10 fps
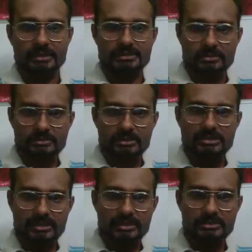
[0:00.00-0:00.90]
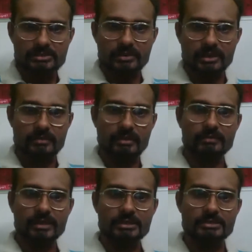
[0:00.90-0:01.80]
that means that is where when we
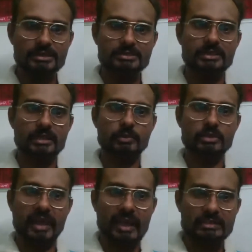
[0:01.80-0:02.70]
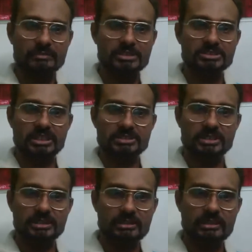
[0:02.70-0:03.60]
are discussing about atomic structure
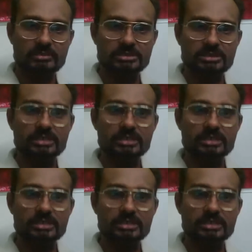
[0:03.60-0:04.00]
in chemistry,